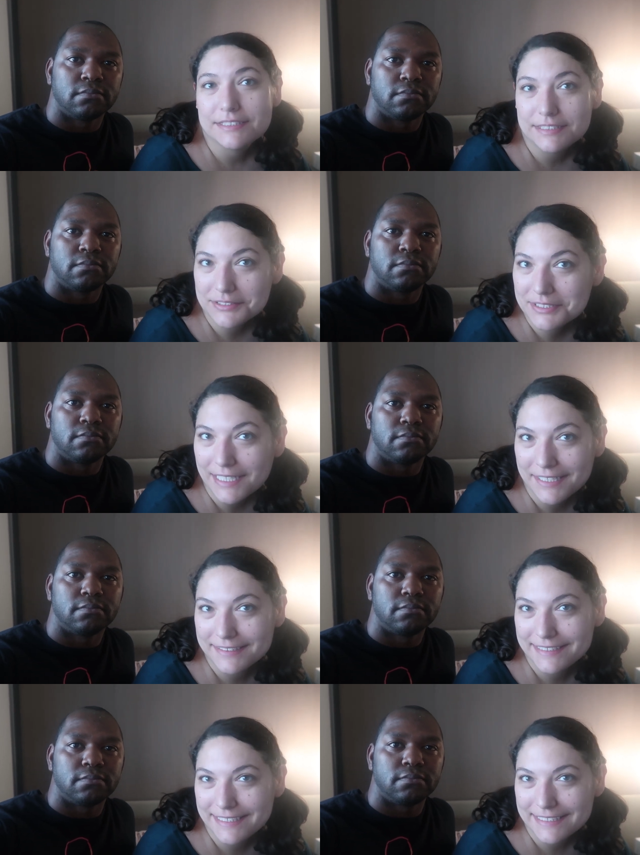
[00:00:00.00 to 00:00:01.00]
Speaker 1: Caesar
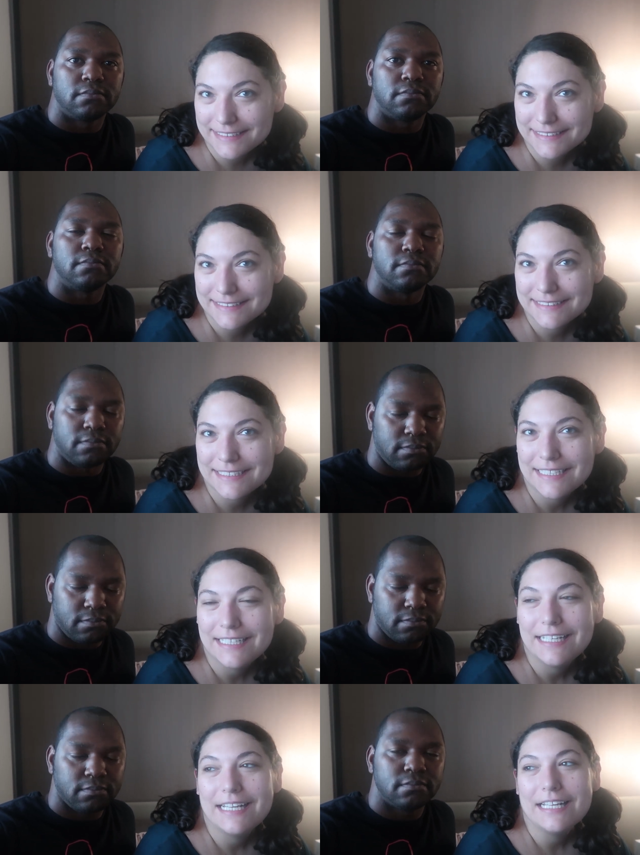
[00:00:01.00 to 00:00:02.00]
salad again. Mm-hmm.
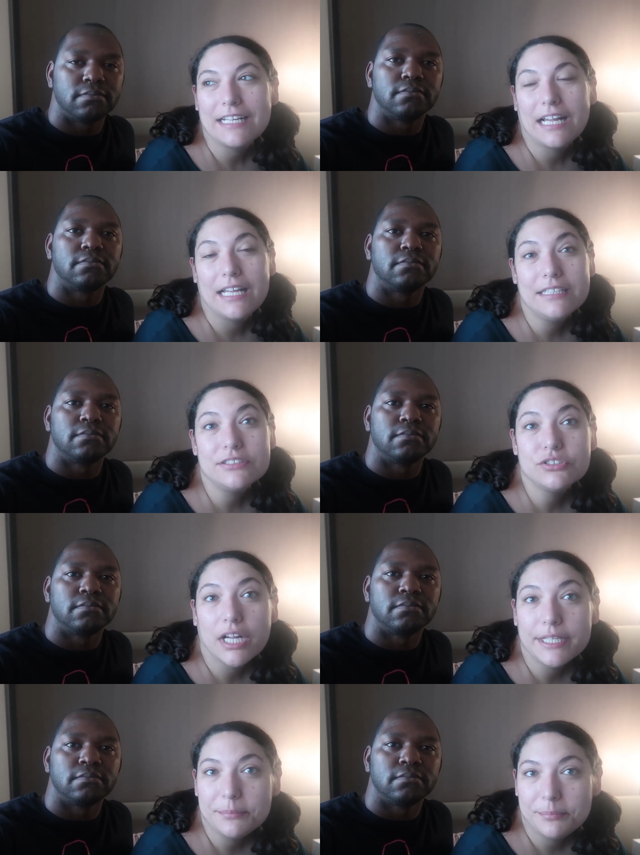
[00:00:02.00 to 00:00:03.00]
I
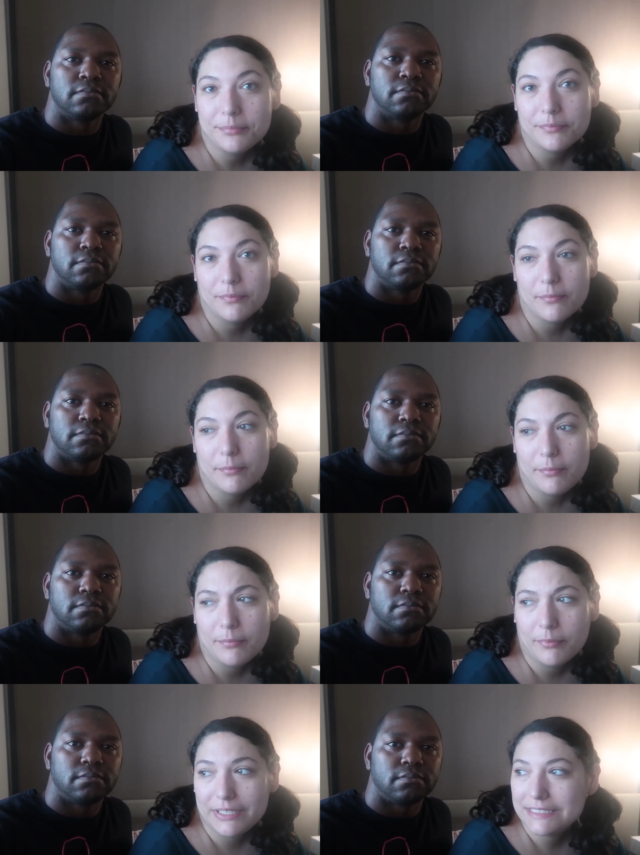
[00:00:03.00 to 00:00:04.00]
tried,
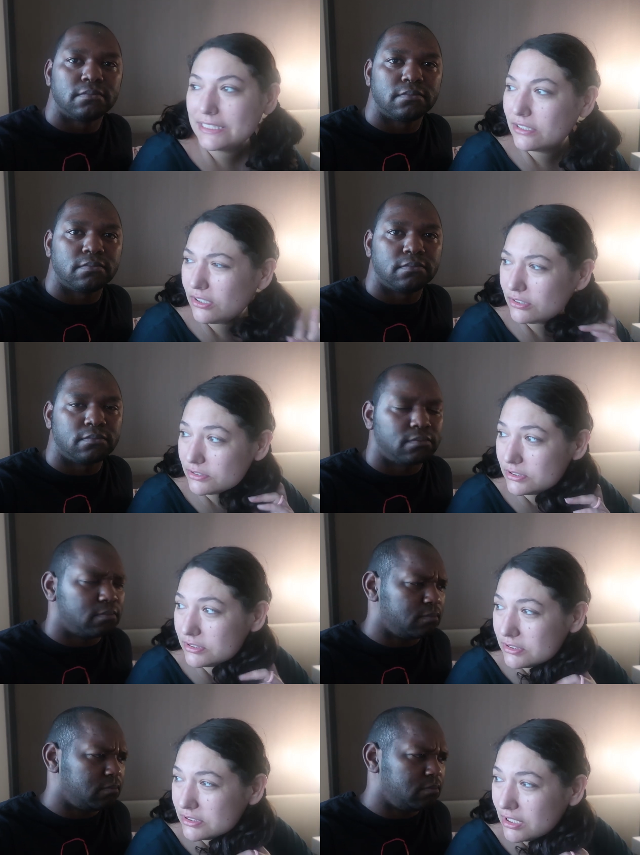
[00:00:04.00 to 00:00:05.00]
what is it called?
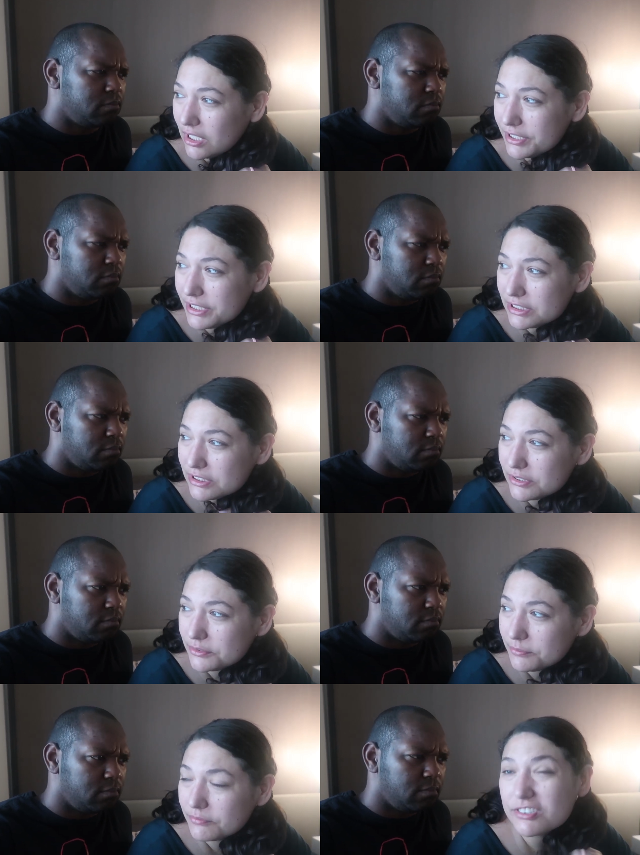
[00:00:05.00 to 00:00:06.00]
Onion
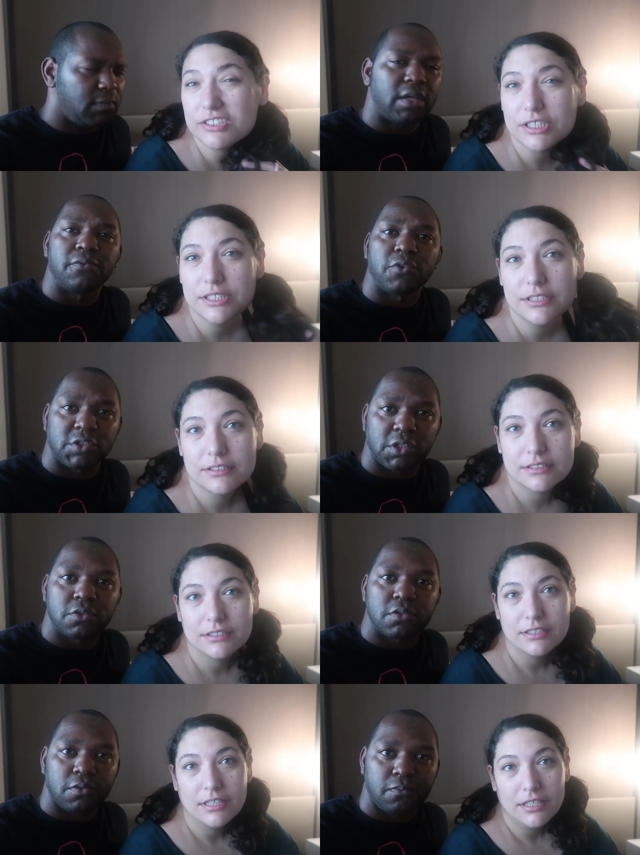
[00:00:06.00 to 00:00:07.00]
soup,
Speaker 2: French yeah, onion? French
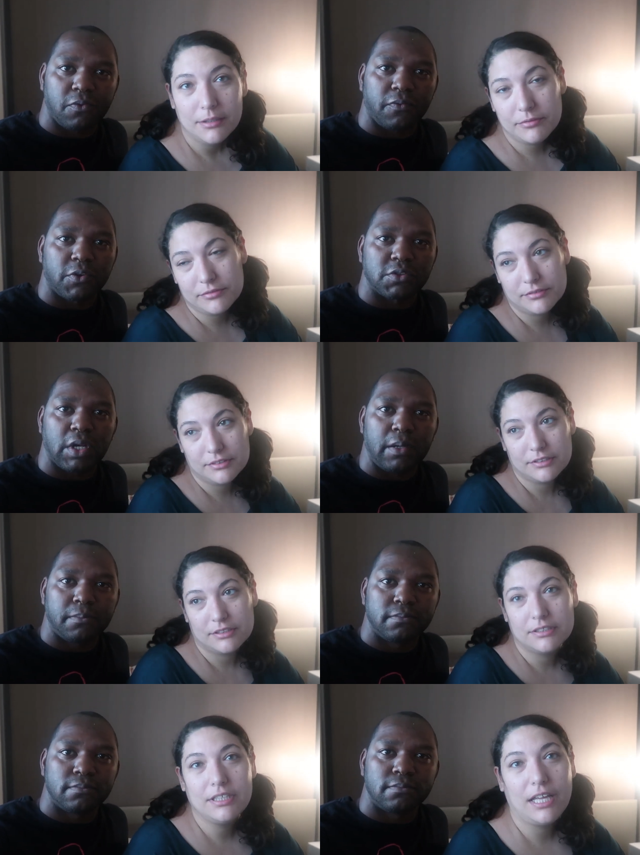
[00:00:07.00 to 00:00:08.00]
onion soup for the first
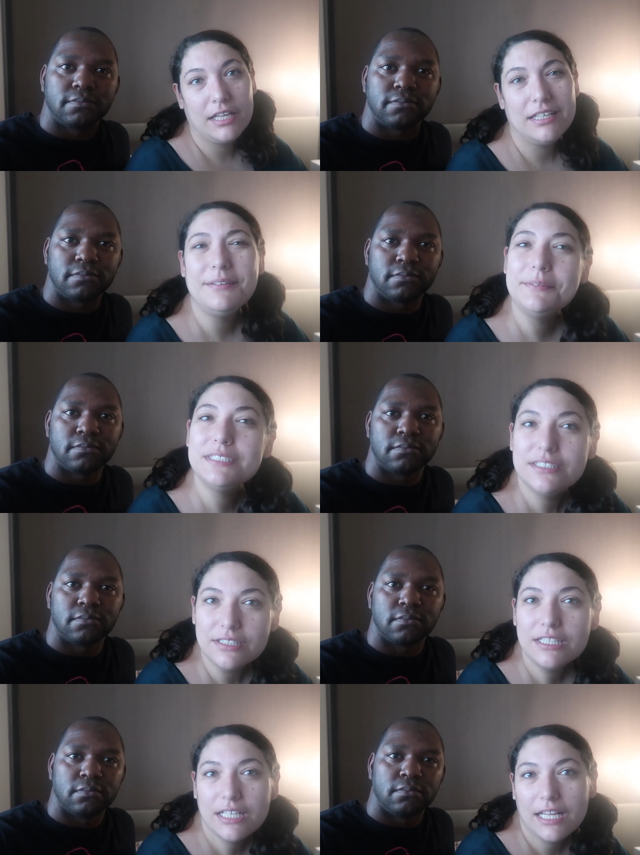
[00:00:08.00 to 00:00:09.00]
time.
Speaker 1: Yeah, it was
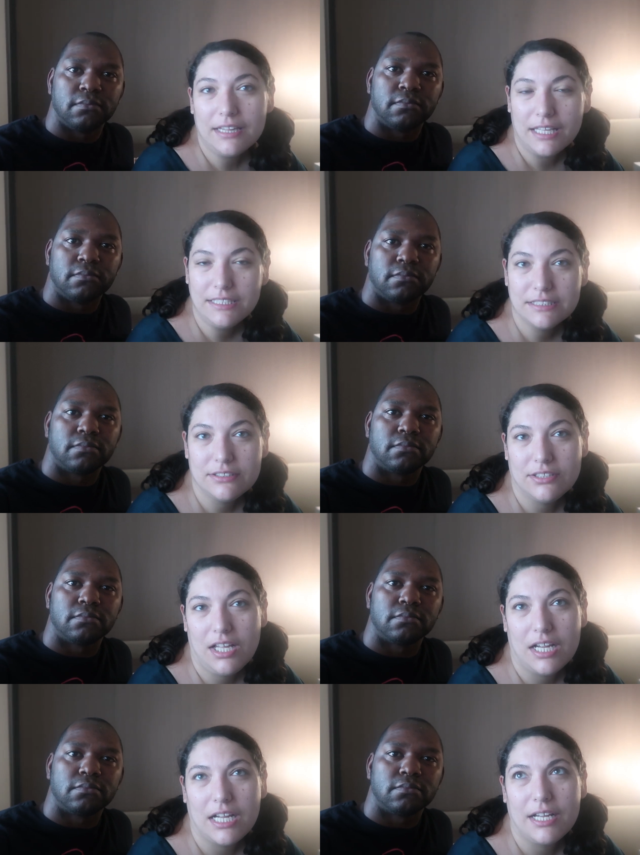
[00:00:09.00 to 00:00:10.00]
good. I liked it a
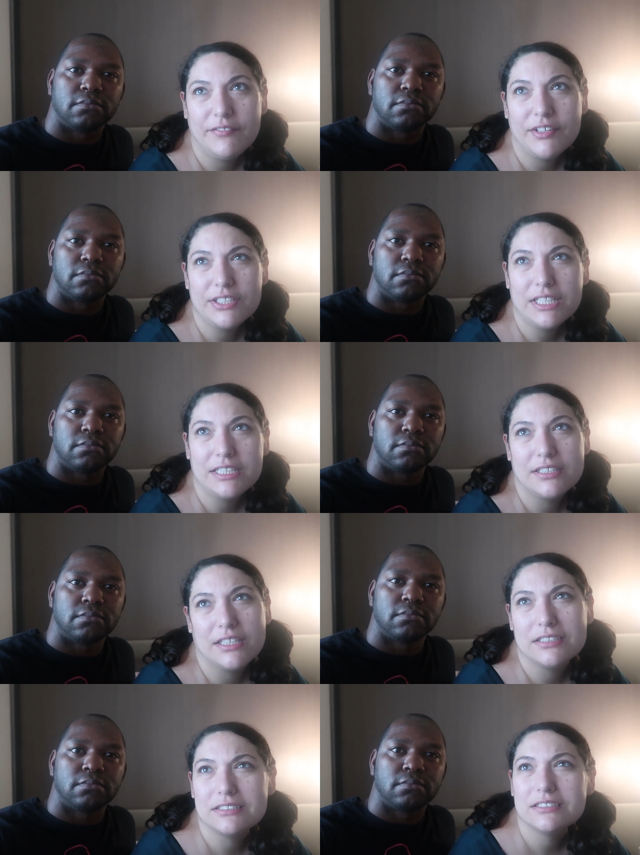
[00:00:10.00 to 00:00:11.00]
lot. I felt like
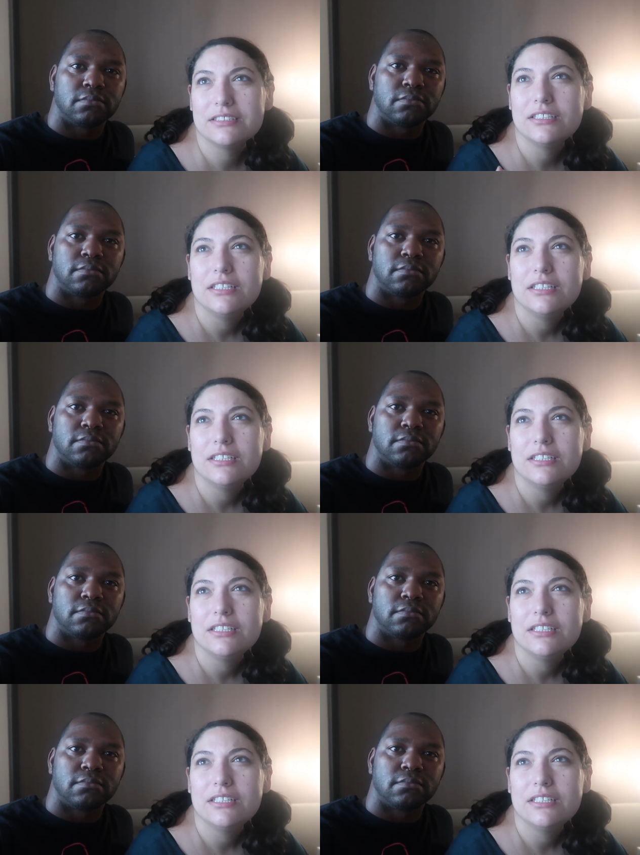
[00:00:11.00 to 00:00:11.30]
the